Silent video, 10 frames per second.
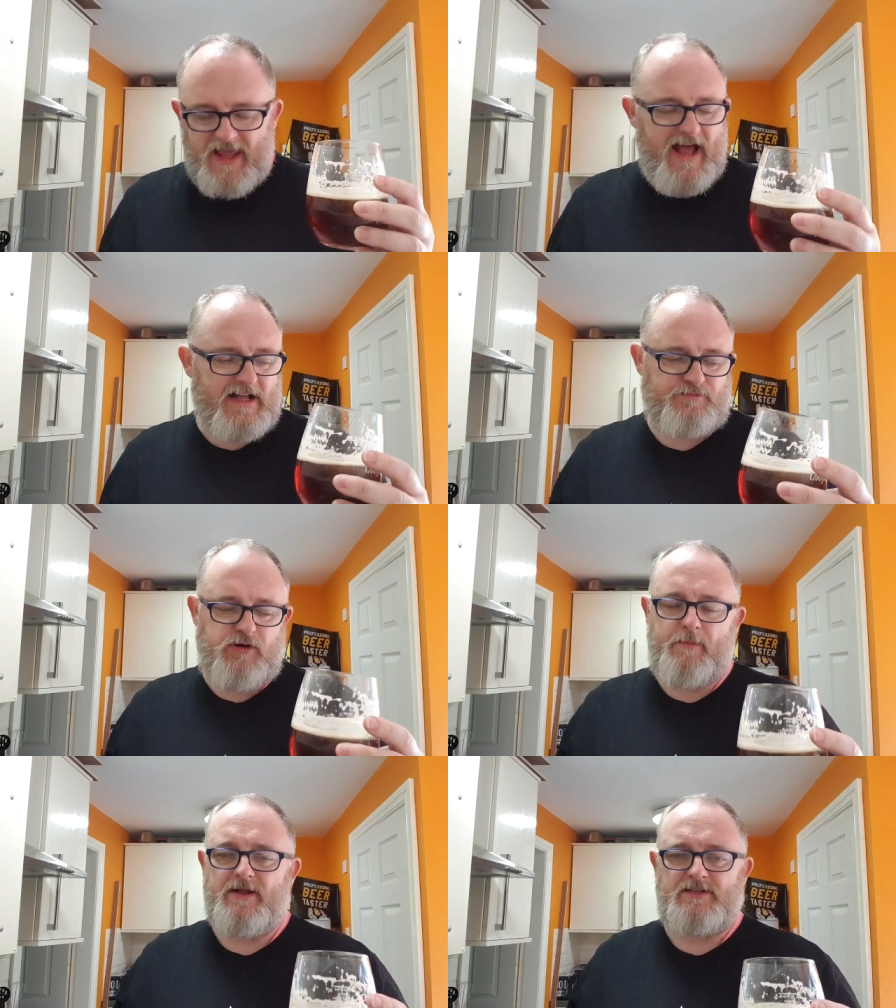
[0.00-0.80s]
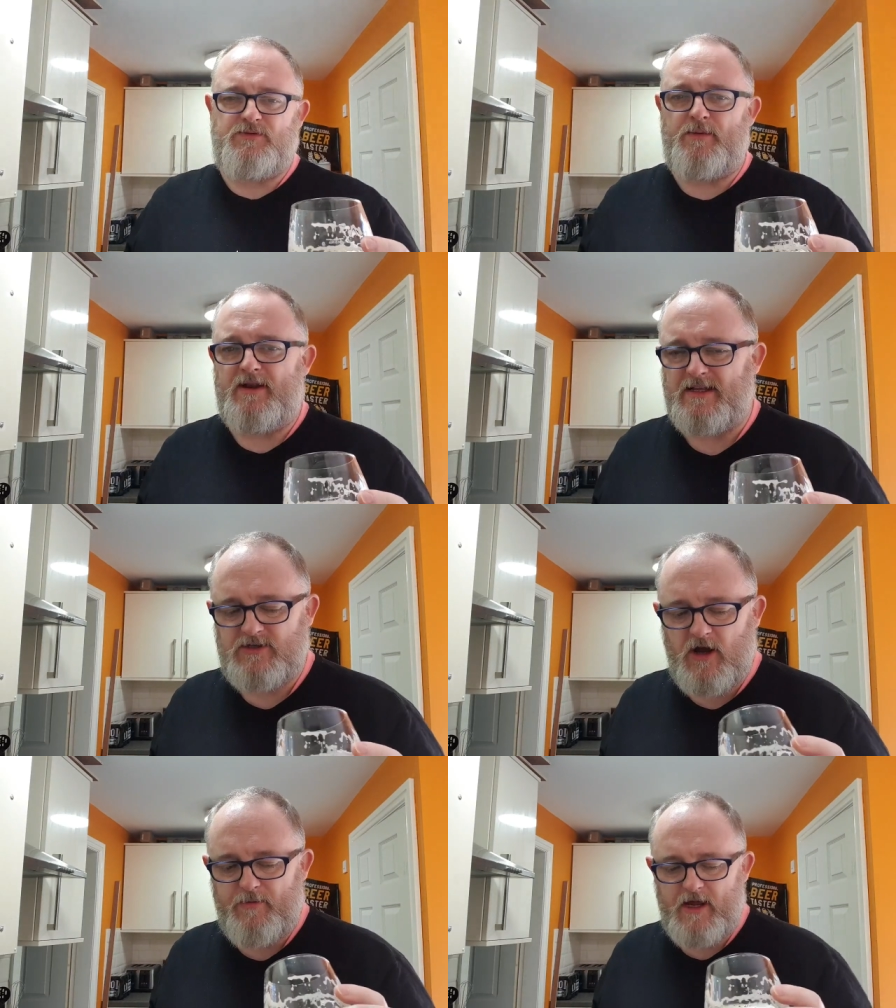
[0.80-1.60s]
Yeah, that's proper, and
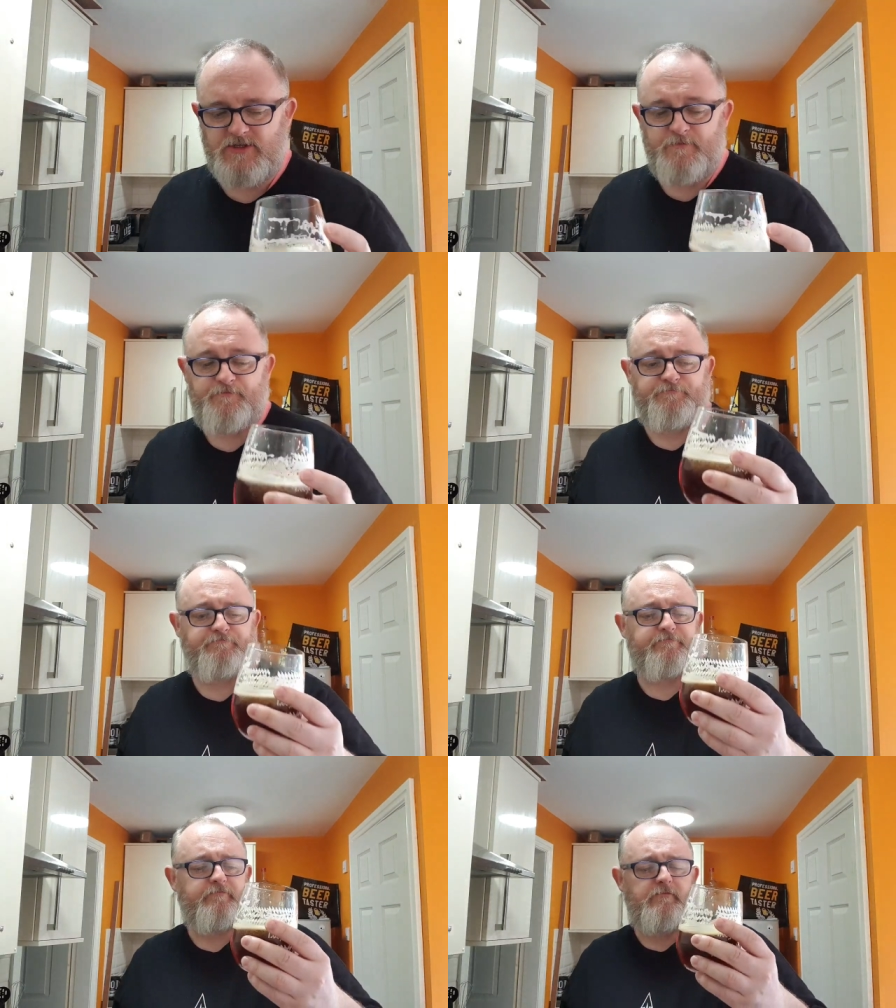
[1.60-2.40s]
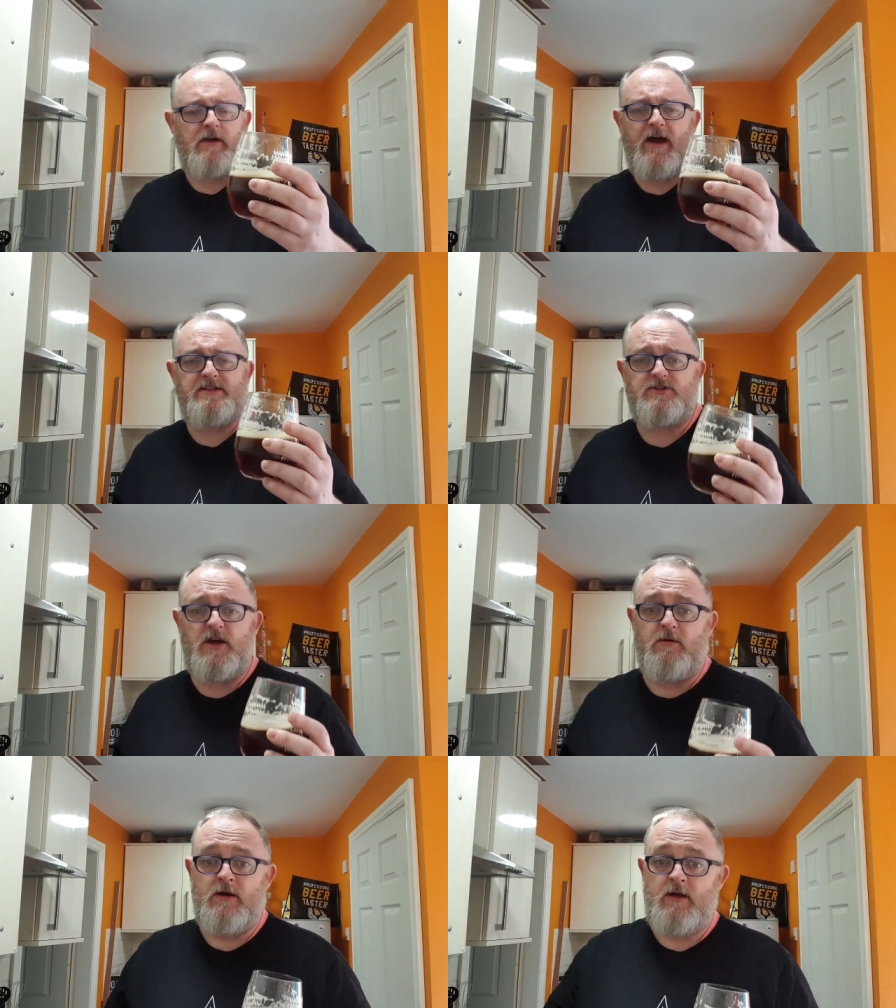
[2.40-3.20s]
that's carbonation. Right,
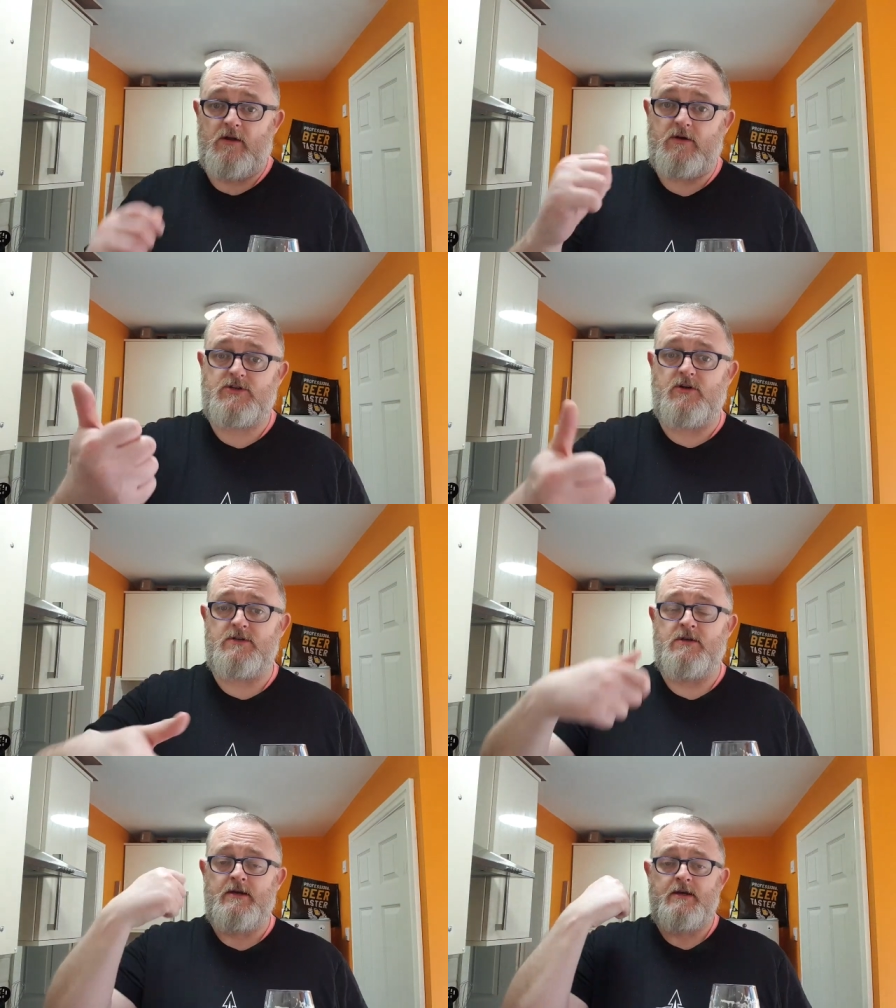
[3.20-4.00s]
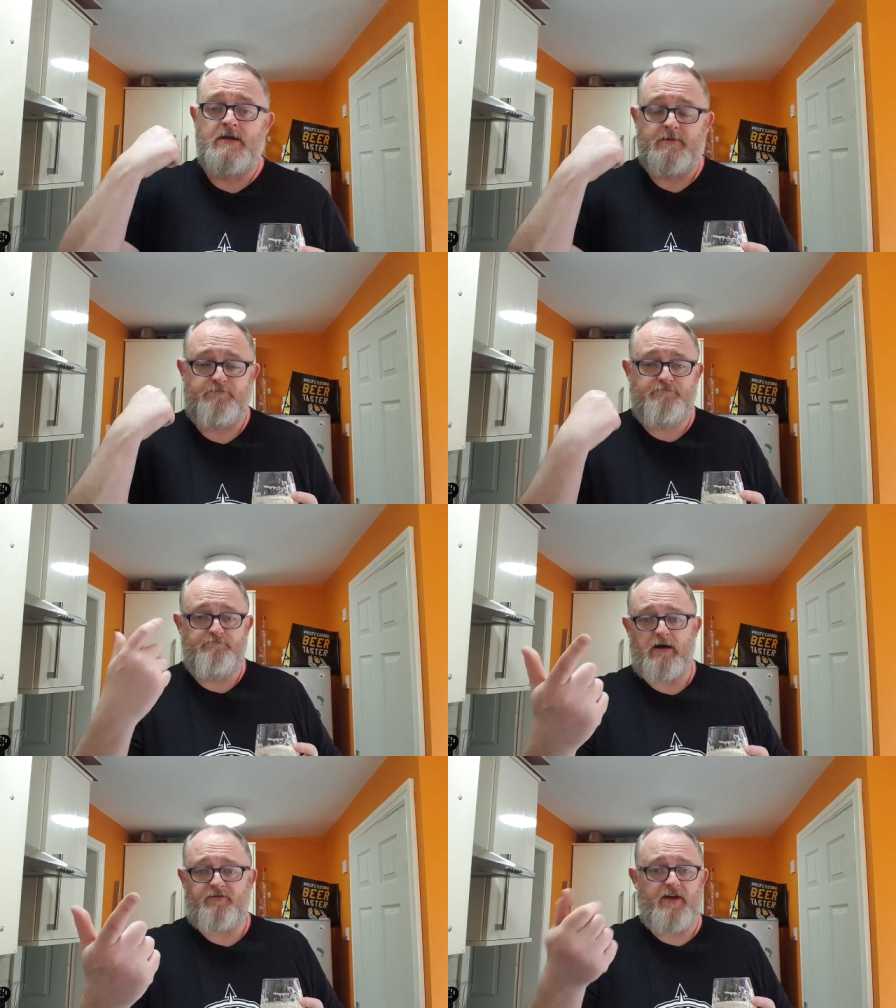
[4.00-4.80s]
so looks good.
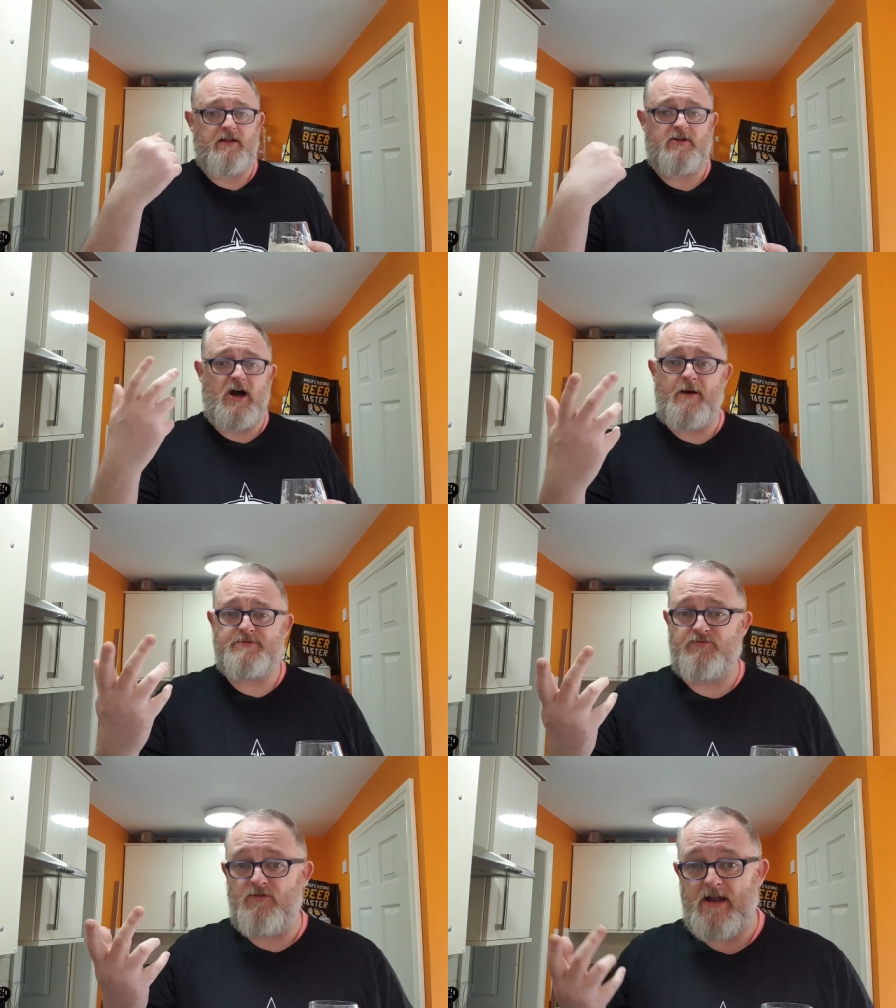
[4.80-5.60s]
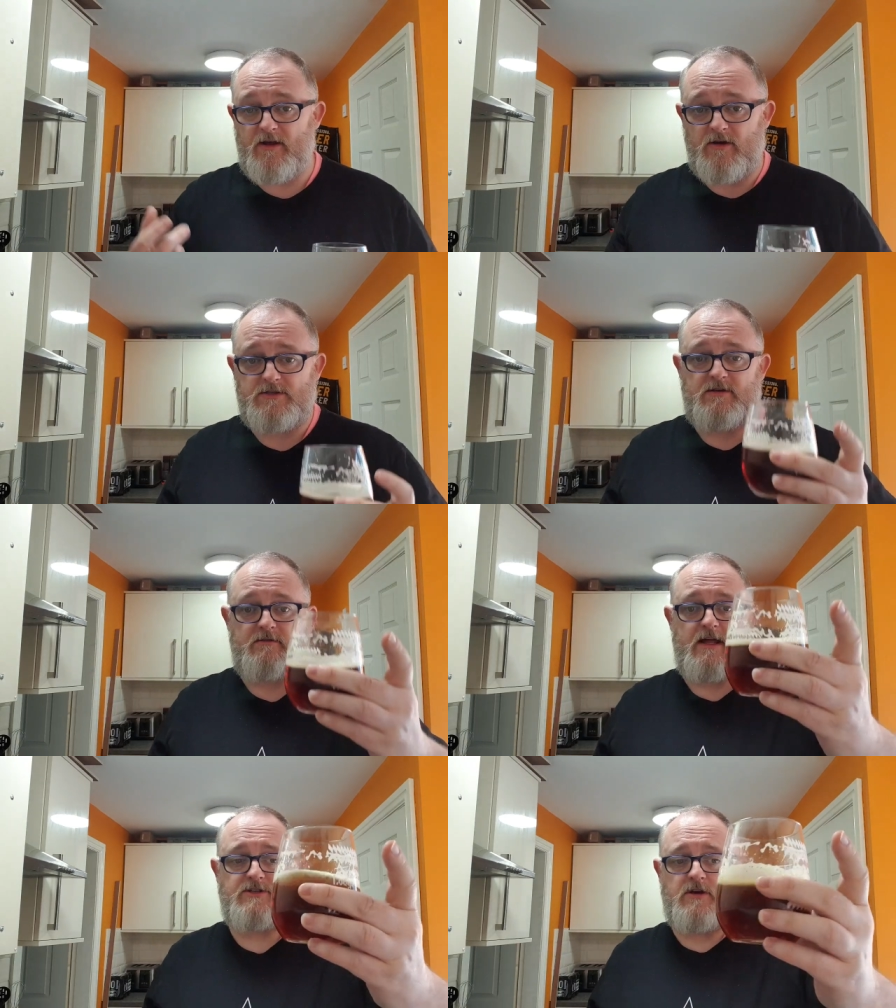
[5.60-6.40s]
Mouthfeel and carbs really good.
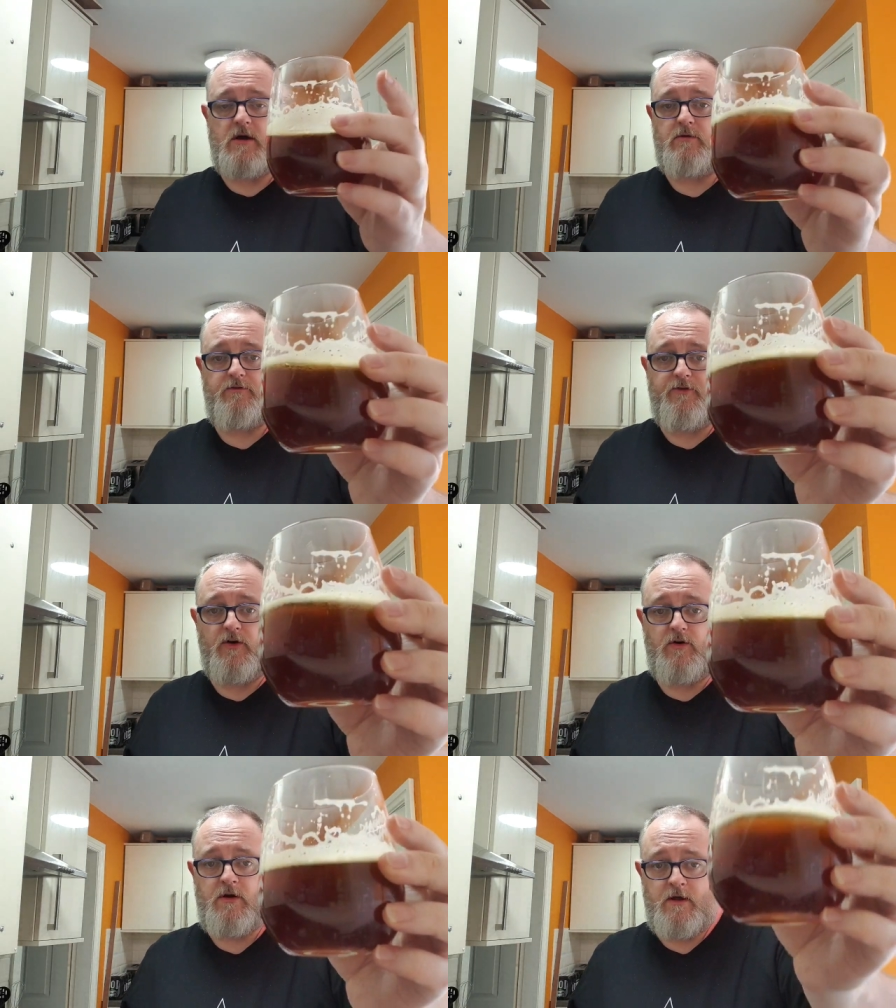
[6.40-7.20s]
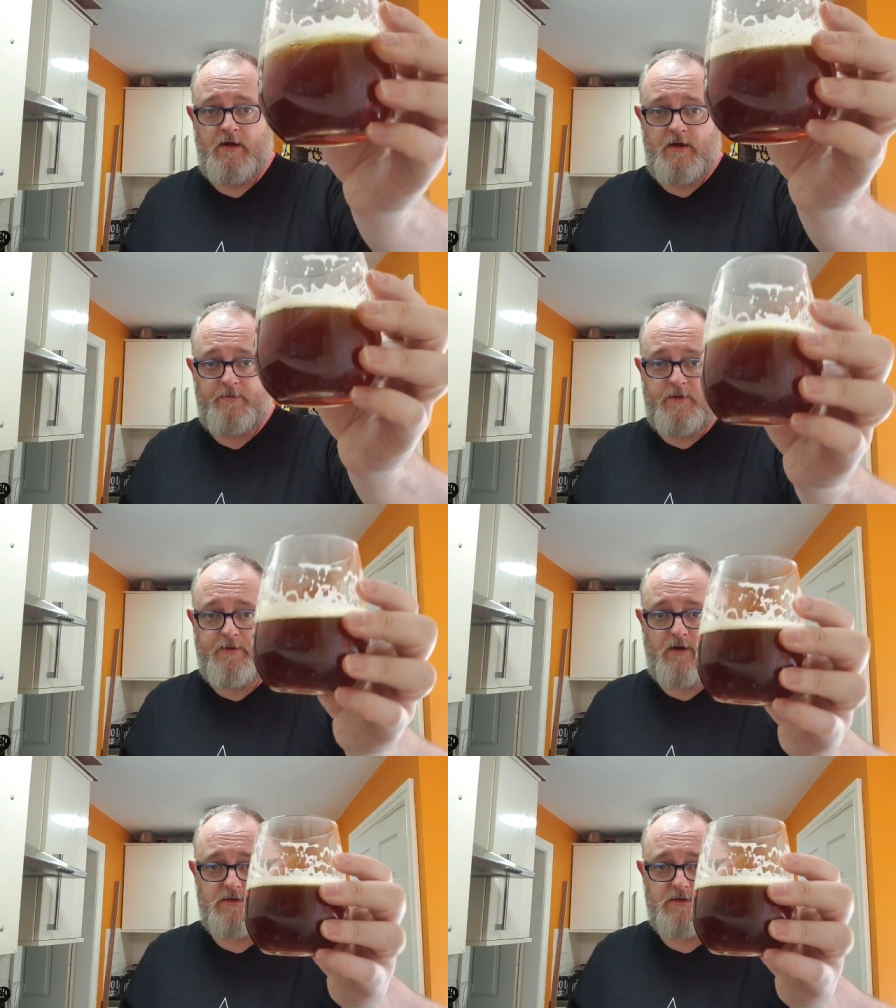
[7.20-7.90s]
Let's go for the